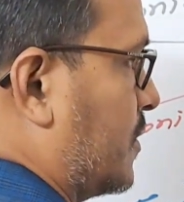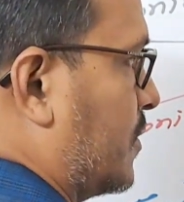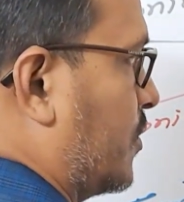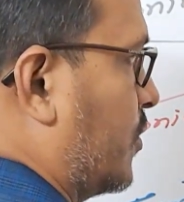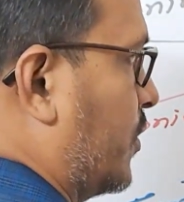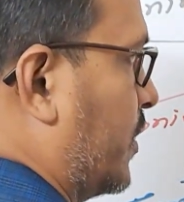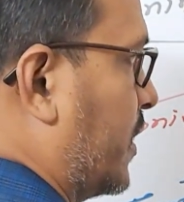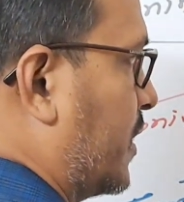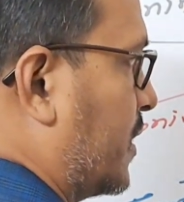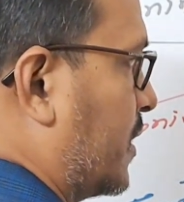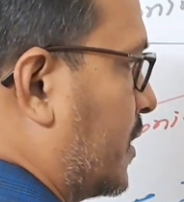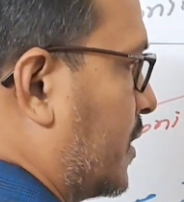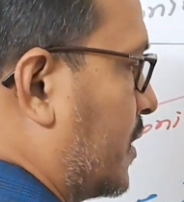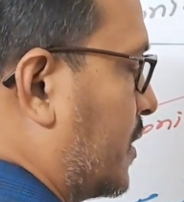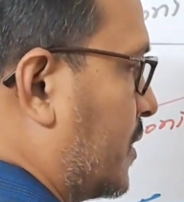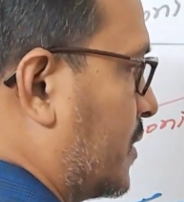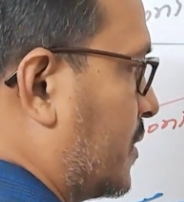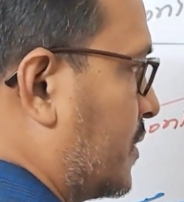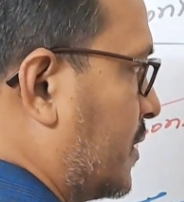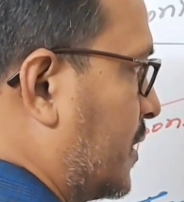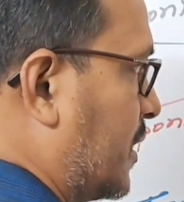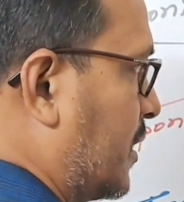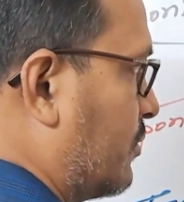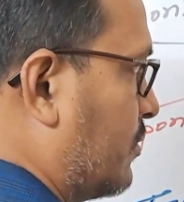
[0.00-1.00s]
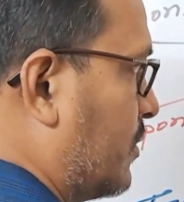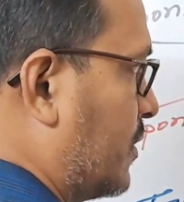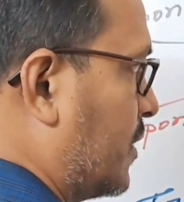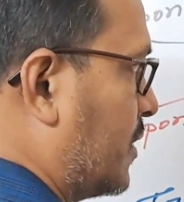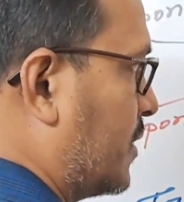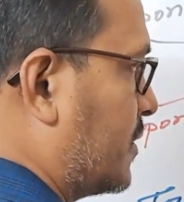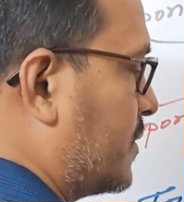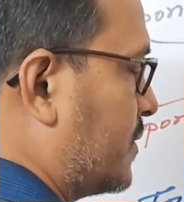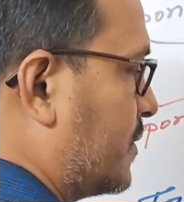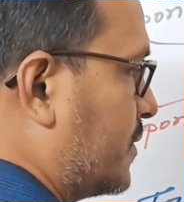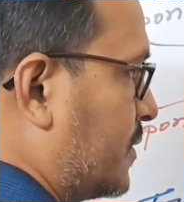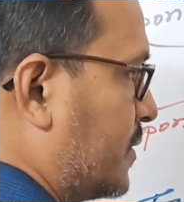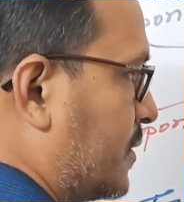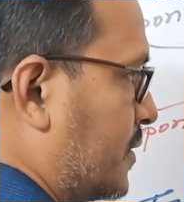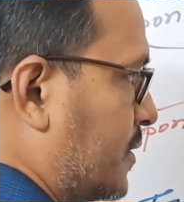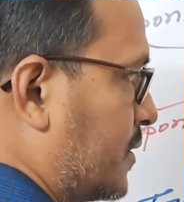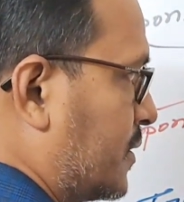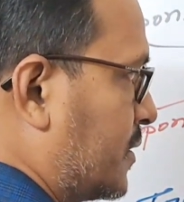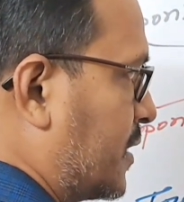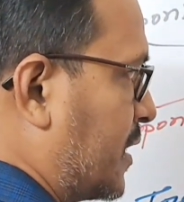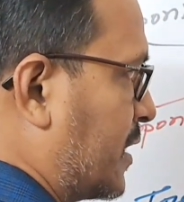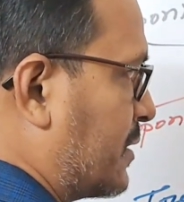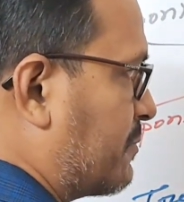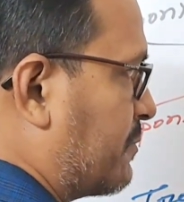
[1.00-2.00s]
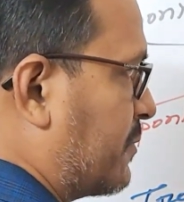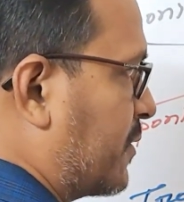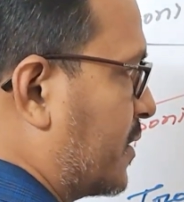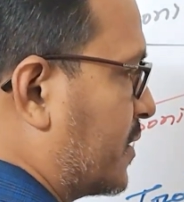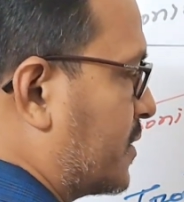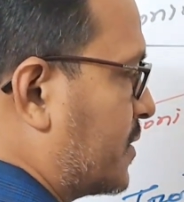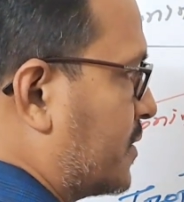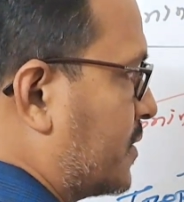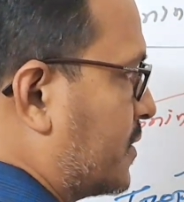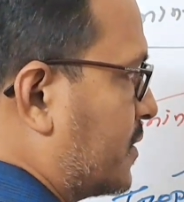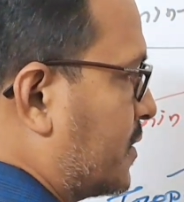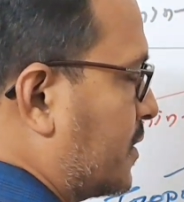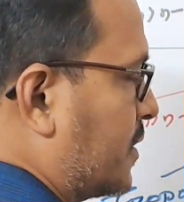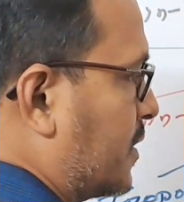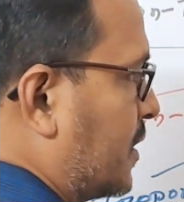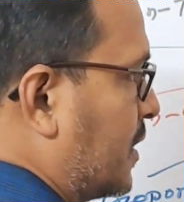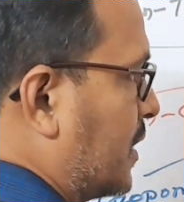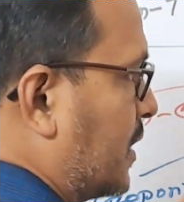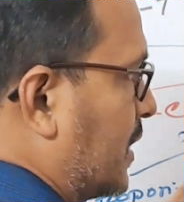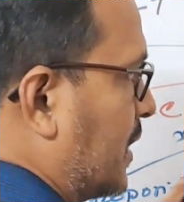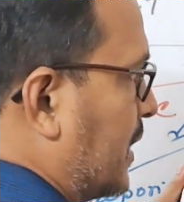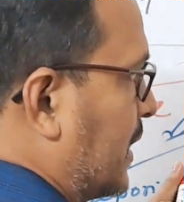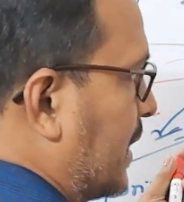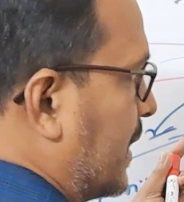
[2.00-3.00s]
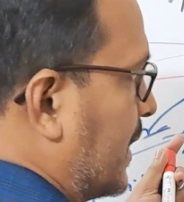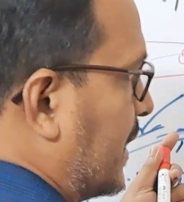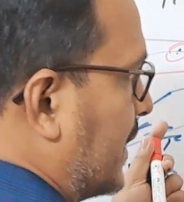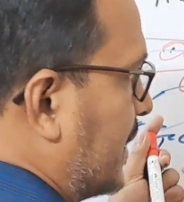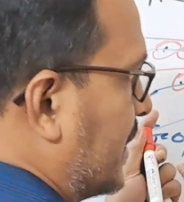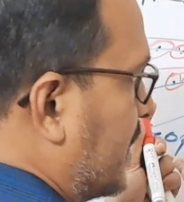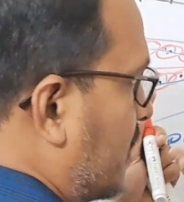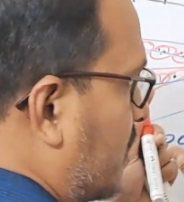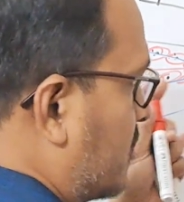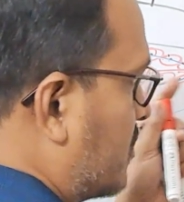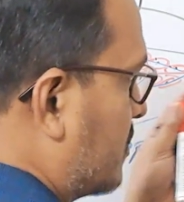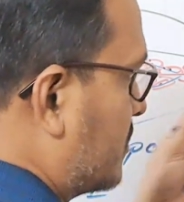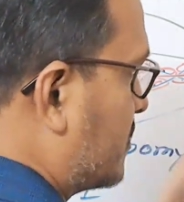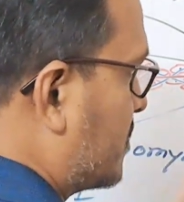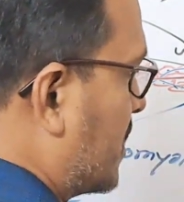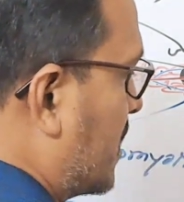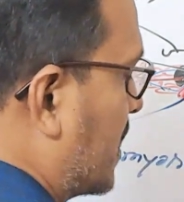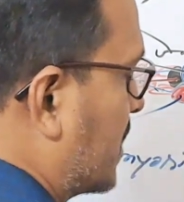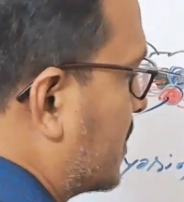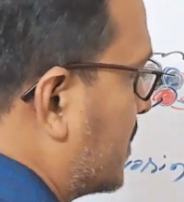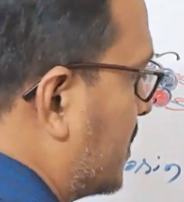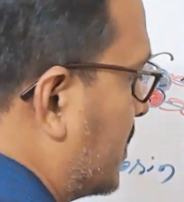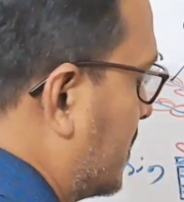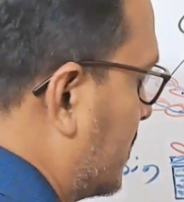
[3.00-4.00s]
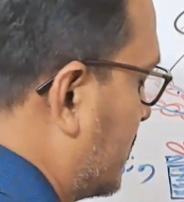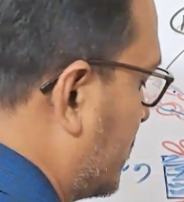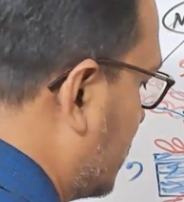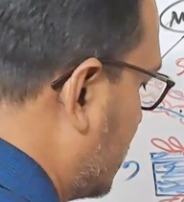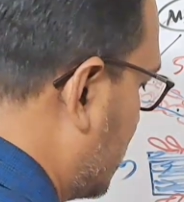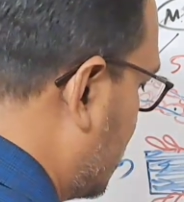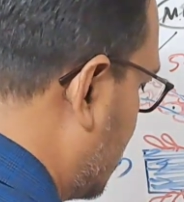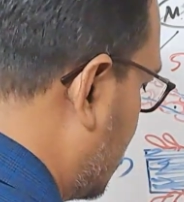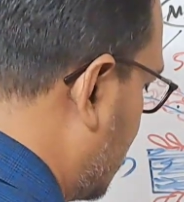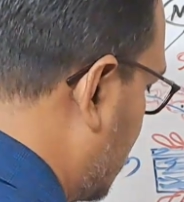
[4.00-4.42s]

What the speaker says: when they will take part in the contraction?